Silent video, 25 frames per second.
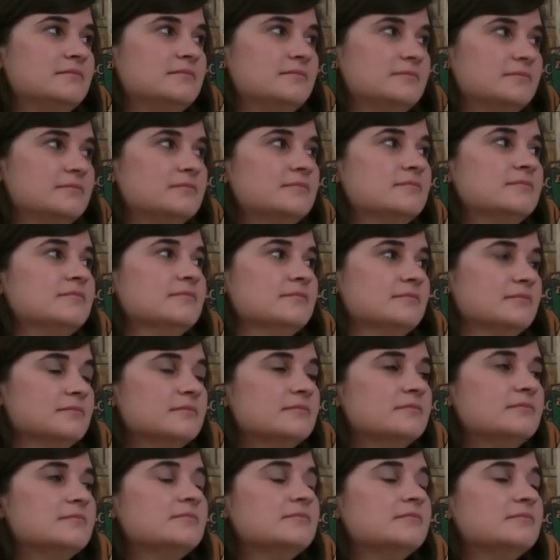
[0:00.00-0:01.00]

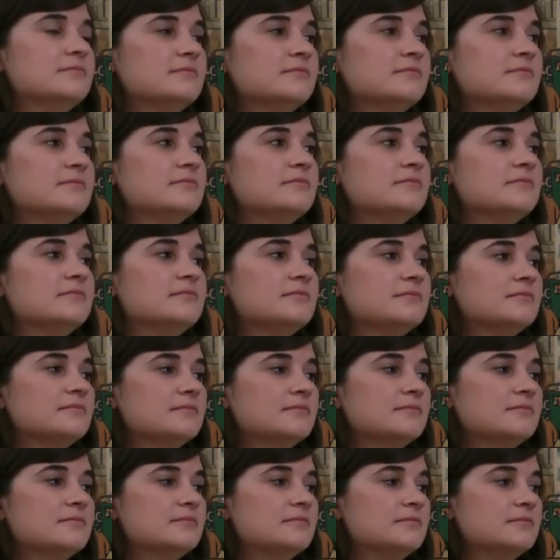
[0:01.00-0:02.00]

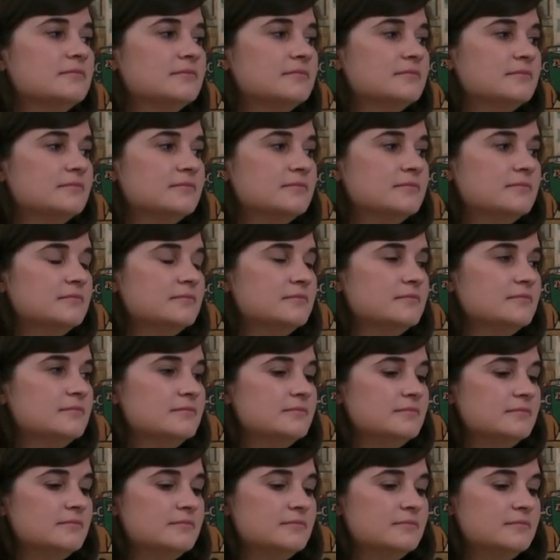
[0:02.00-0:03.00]

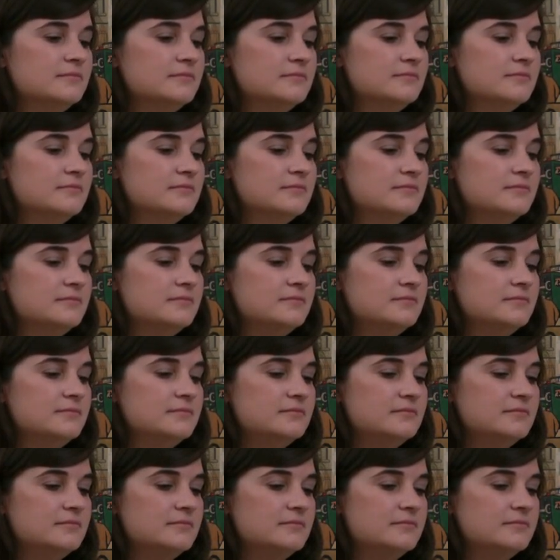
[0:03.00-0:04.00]

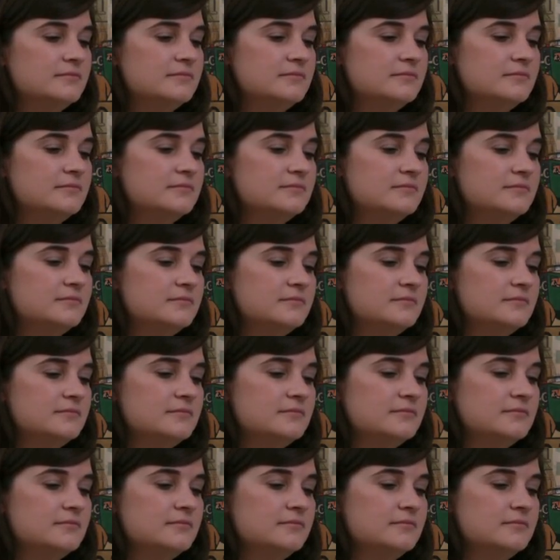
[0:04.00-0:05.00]

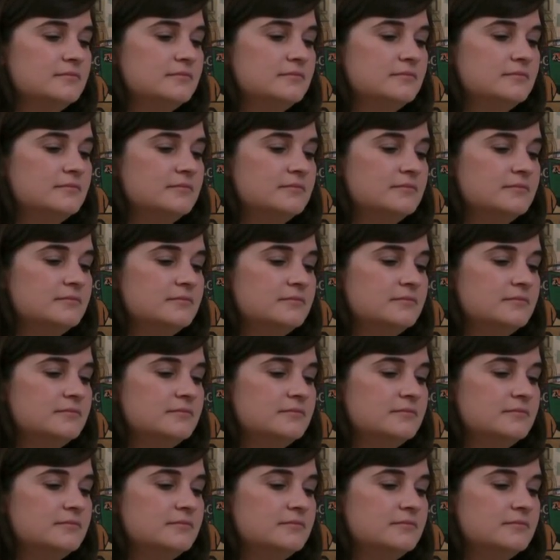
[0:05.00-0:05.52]
(silent)